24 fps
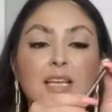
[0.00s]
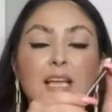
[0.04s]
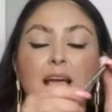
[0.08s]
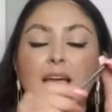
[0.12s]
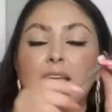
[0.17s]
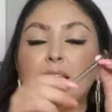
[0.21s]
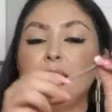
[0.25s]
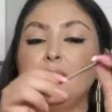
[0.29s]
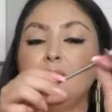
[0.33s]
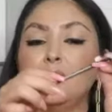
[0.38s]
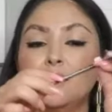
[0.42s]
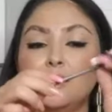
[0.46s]

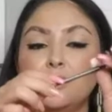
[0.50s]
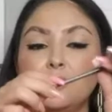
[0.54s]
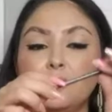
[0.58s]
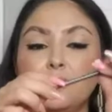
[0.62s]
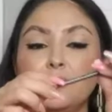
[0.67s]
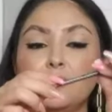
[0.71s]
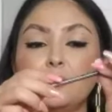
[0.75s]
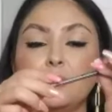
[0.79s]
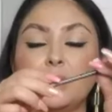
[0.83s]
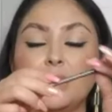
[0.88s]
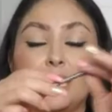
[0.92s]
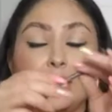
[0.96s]
I love,
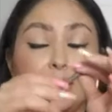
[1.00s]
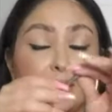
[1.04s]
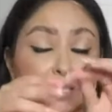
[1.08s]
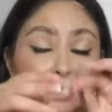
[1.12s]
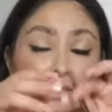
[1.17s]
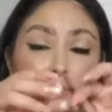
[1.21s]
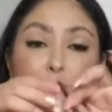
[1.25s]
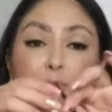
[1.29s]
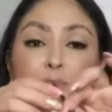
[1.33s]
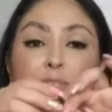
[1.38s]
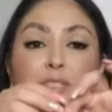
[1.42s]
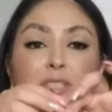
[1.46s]
it
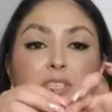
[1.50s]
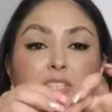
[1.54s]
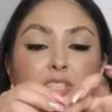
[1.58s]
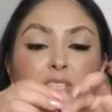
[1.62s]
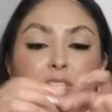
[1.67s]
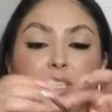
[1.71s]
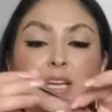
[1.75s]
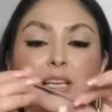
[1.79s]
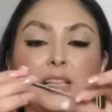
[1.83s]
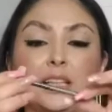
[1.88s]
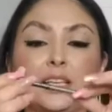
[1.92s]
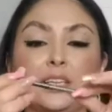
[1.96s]
is a
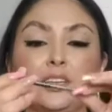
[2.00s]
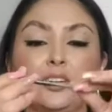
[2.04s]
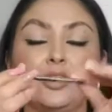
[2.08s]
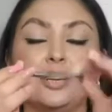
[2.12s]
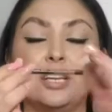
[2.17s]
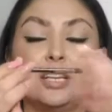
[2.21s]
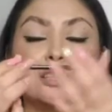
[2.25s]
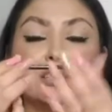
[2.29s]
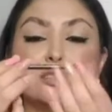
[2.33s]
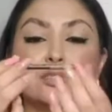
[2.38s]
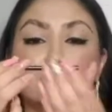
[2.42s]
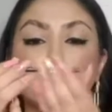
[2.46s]
precision
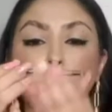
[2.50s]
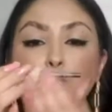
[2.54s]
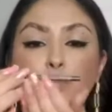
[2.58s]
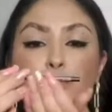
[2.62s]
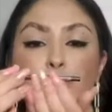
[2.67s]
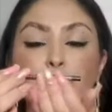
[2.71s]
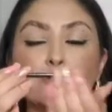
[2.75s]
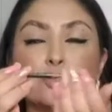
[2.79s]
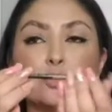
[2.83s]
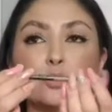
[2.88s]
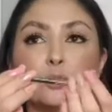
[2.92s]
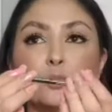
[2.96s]
eyeliner. It's
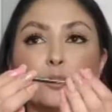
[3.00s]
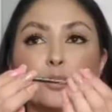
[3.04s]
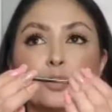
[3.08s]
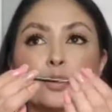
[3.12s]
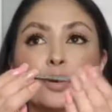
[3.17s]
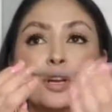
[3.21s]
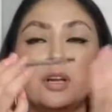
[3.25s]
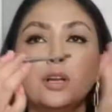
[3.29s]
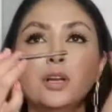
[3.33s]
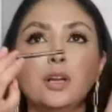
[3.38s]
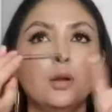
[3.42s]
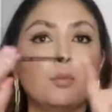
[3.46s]
super,
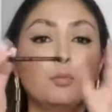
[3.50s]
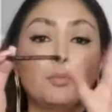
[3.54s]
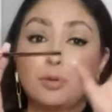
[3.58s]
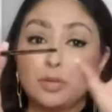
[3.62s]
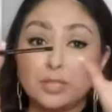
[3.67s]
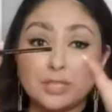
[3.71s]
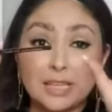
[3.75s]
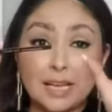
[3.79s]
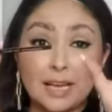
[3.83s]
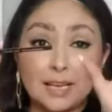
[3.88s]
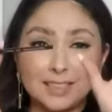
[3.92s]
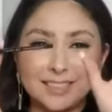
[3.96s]
super
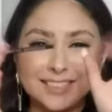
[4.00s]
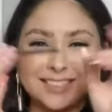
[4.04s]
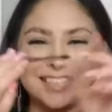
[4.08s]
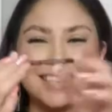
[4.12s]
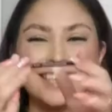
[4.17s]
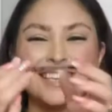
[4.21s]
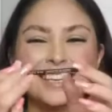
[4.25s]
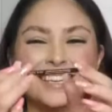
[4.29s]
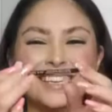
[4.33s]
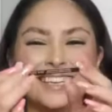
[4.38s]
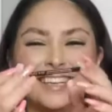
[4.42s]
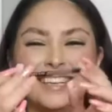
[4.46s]
precise.
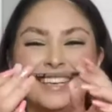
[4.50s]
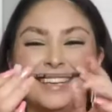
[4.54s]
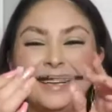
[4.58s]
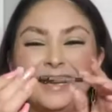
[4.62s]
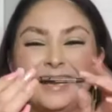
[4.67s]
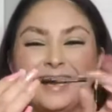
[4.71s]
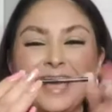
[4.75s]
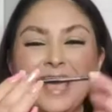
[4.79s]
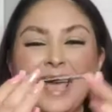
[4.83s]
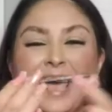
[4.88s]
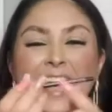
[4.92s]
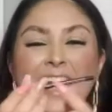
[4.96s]

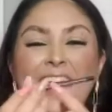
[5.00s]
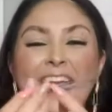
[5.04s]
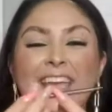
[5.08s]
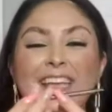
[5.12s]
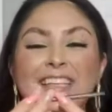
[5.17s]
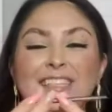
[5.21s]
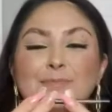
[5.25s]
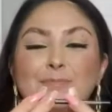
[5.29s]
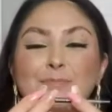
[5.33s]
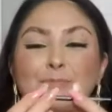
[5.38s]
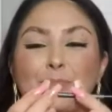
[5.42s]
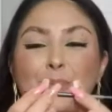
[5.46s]

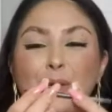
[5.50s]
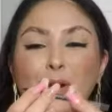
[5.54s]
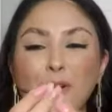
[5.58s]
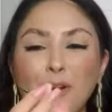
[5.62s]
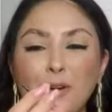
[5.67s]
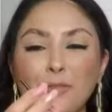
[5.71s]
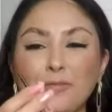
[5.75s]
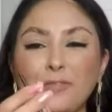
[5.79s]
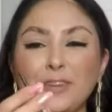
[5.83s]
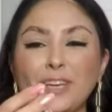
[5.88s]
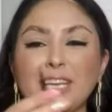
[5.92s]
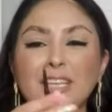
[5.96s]
It's
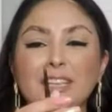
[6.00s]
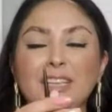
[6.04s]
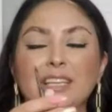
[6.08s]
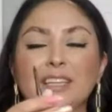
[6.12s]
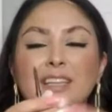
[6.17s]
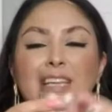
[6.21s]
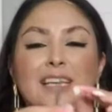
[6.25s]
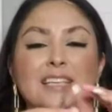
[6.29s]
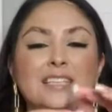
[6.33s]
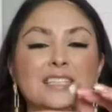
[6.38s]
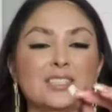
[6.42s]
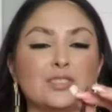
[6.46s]
perfect.
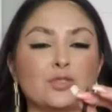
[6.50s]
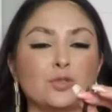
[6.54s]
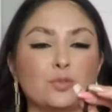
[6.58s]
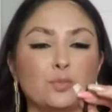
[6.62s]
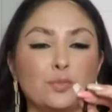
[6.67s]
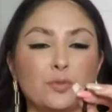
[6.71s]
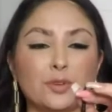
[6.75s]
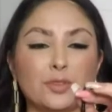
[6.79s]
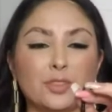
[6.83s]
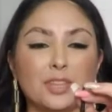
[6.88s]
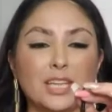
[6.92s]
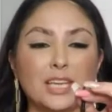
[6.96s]
It's
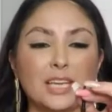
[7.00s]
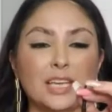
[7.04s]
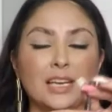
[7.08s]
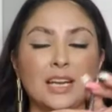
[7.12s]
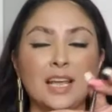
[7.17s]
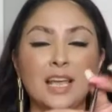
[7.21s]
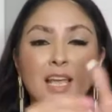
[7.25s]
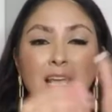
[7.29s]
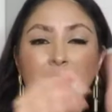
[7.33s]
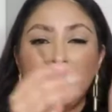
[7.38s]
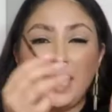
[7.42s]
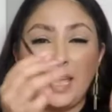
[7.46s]
super
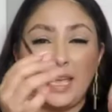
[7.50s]
thin.